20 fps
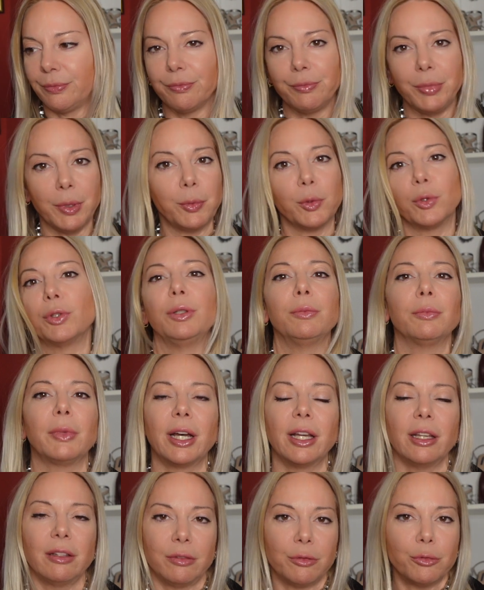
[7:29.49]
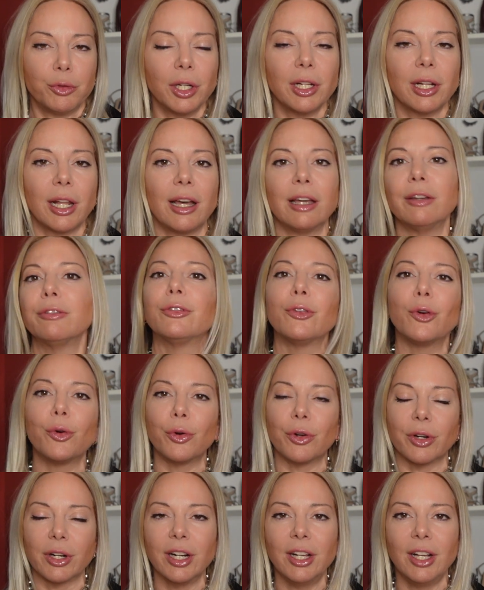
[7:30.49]
people in my real life
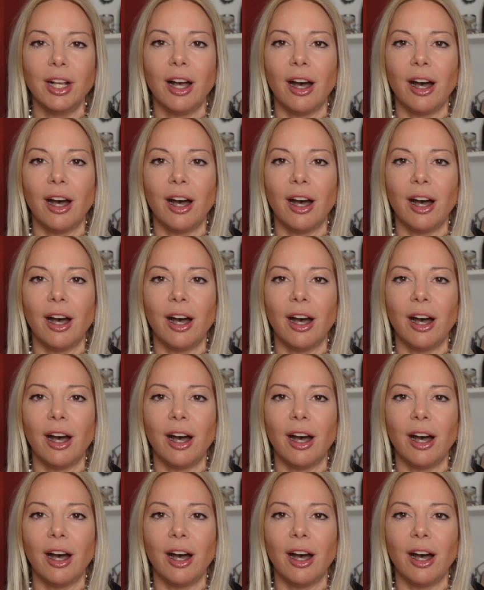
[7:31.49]
or